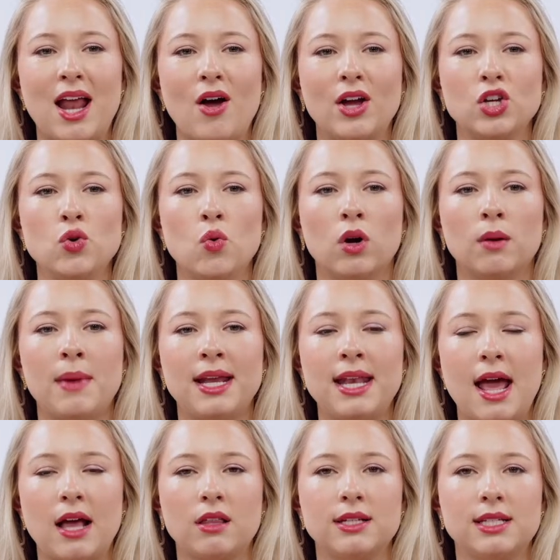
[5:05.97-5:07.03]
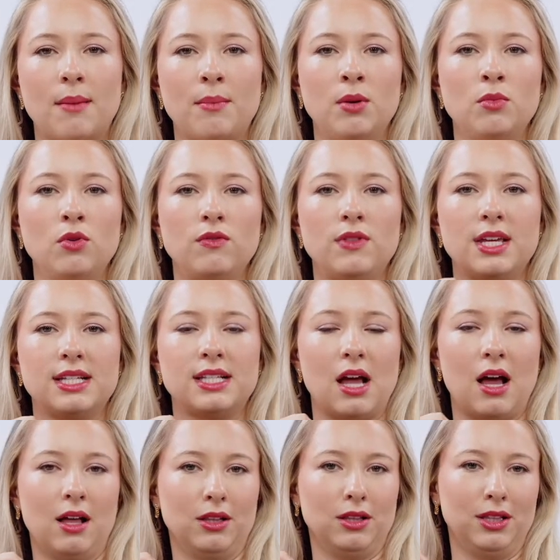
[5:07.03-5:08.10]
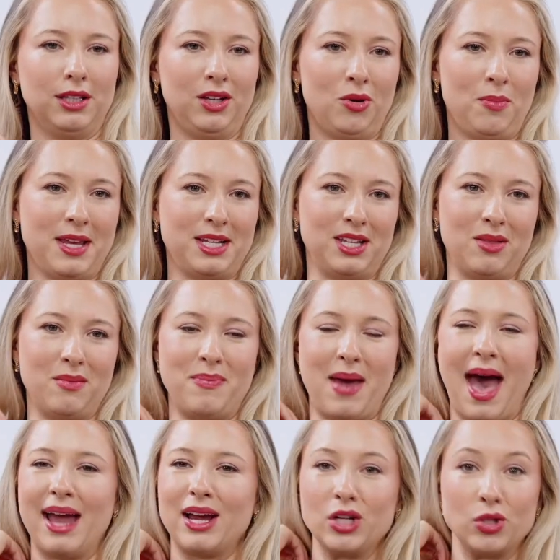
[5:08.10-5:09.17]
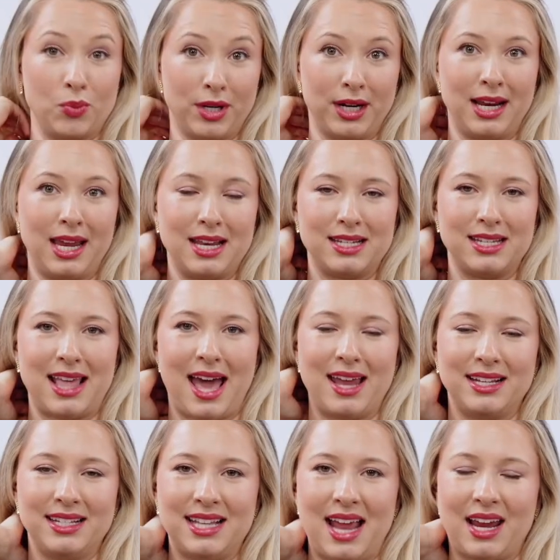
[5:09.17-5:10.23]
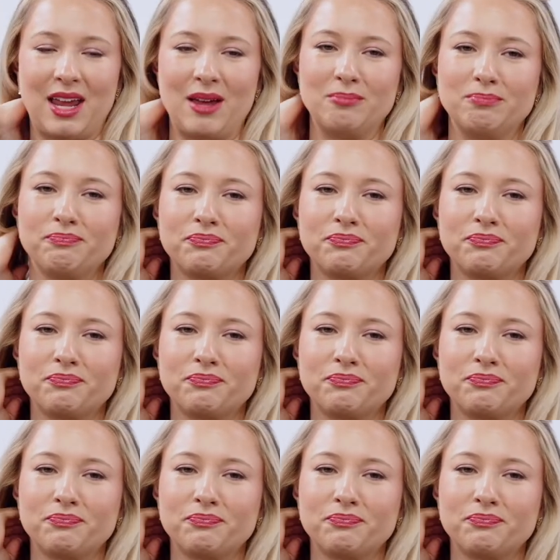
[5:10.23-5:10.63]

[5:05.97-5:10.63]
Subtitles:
Ignore my necklace. I'm going to move this a little bit to the back because we're going to get into that in a second.